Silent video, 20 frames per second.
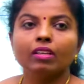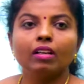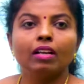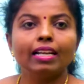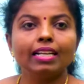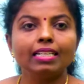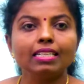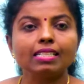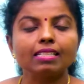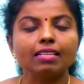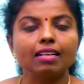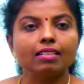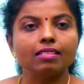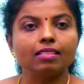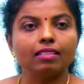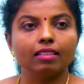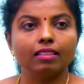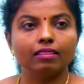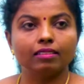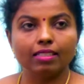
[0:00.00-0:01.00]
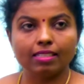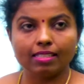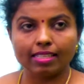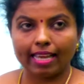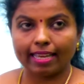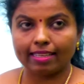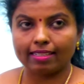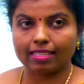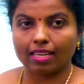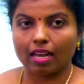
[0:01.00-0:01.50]
Let us consider this
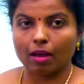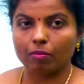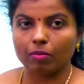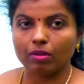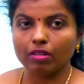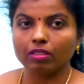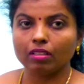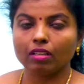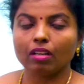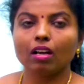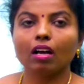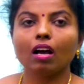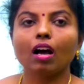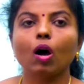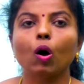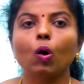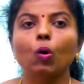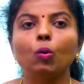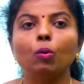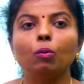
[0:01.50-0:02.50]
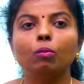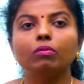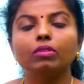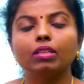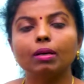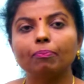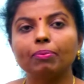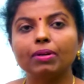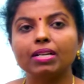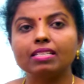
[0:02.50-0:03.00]
example, how
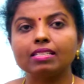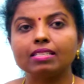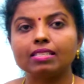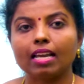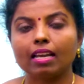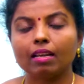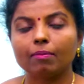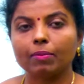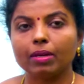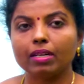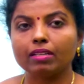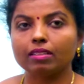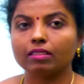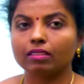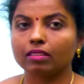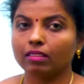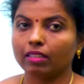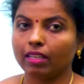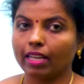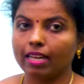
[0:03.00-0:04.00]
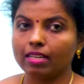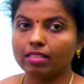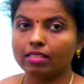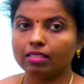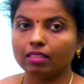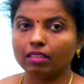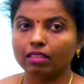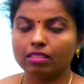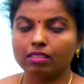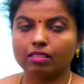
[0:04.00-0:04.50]
the print statement
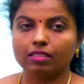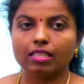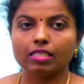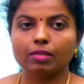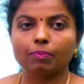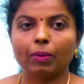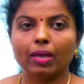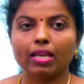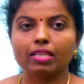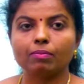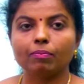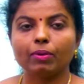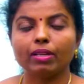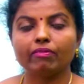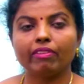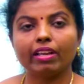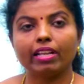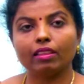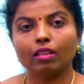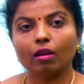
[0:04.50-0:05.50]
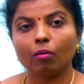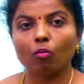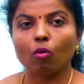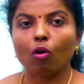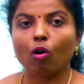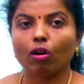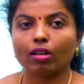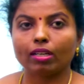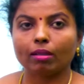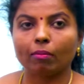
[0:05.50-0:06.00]
inserts the space between
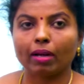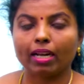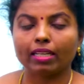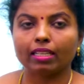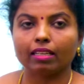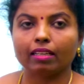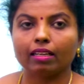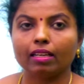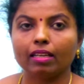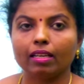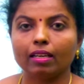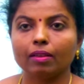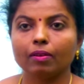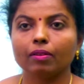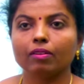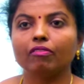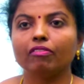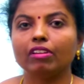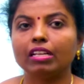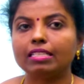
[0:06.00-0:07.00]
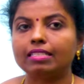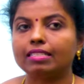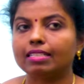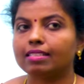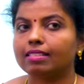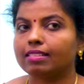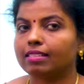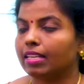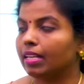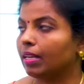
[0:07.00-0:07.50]
them automatically. We'll
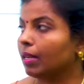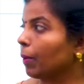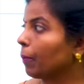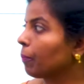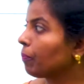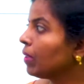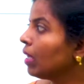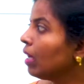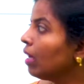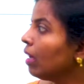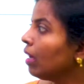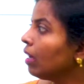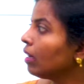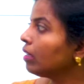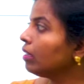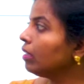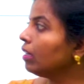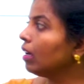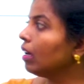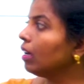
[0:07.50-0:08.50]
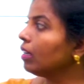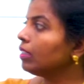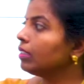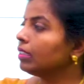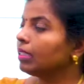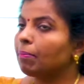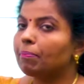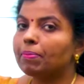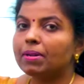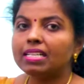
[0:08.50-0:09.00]
just see now. Here
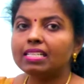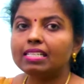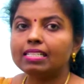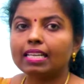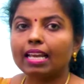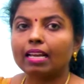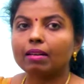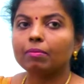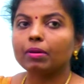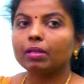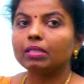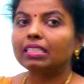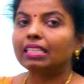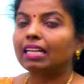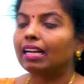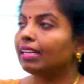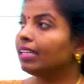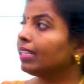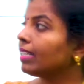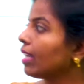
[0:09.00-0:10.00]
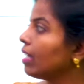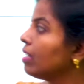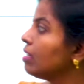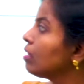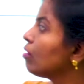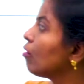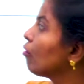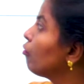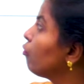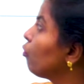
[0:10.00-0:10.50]
the print statement
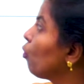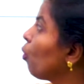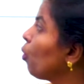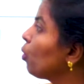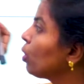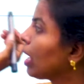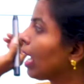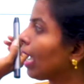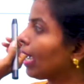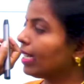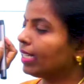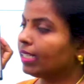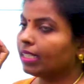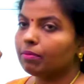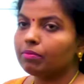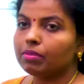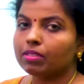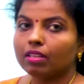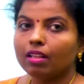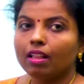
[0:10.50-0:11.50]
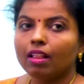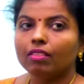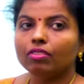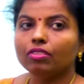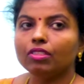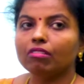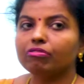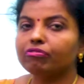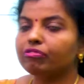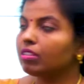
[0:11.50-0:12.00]
contains 4 items.
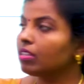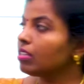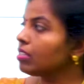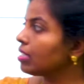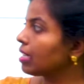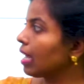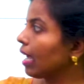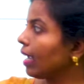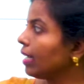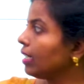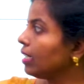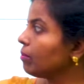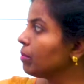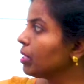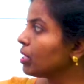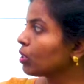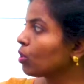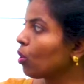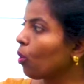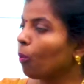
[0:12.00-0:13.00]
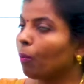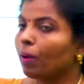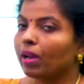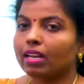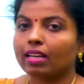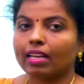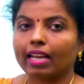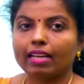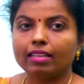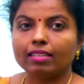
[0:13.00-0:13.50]
The first item is
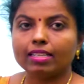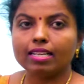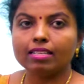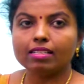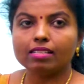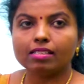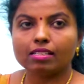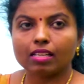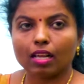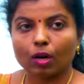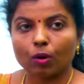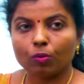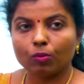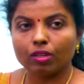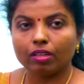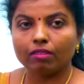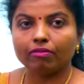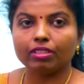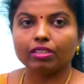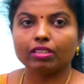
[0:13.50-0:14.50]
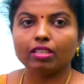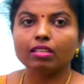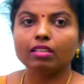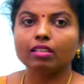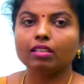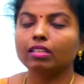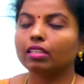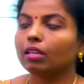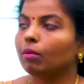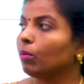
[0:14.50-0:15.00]
COVID-19 surrounded
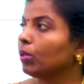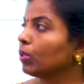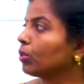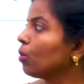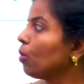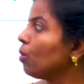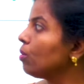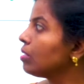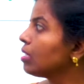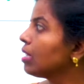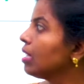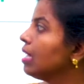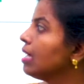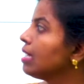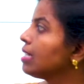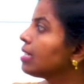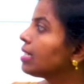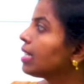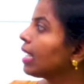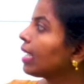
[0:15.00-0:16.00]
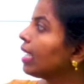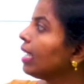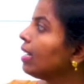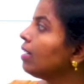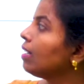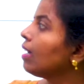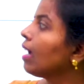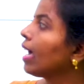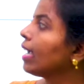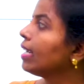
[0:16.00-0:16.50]
within double quotes.
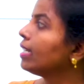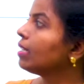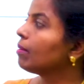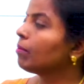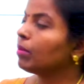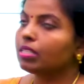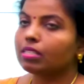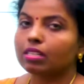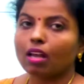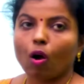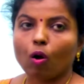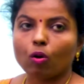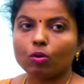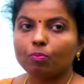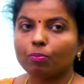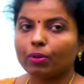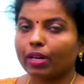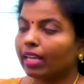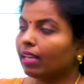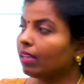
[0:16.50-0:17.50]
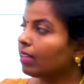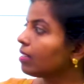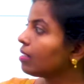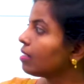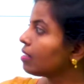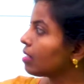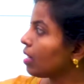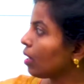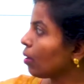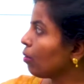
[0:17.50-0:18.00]
Second item is outbreak
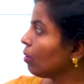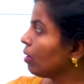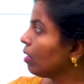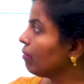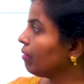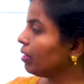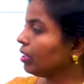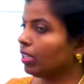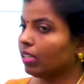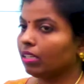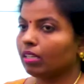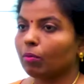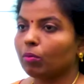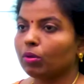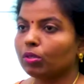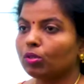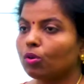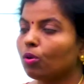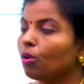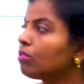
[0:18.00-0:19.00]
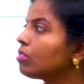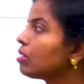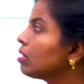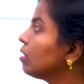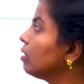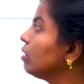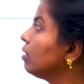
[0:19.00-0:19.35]
surrounded within double quotes.